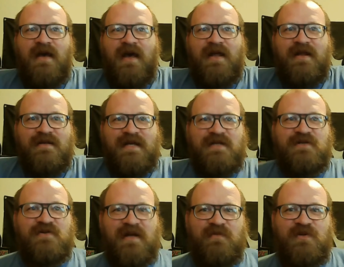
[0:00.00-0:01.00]
and it takes your
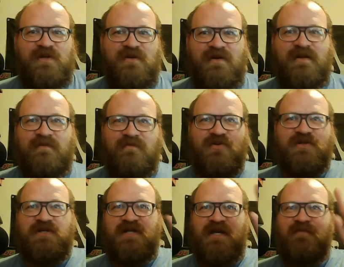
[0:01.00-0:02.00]
temperature and then puts
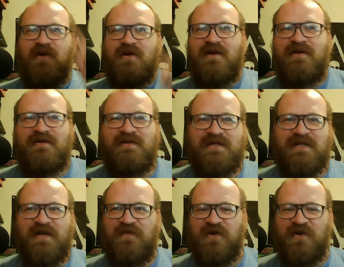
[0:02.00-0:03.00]
a check mark to
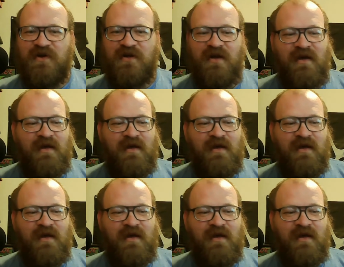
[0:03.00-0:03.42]
say if you're good.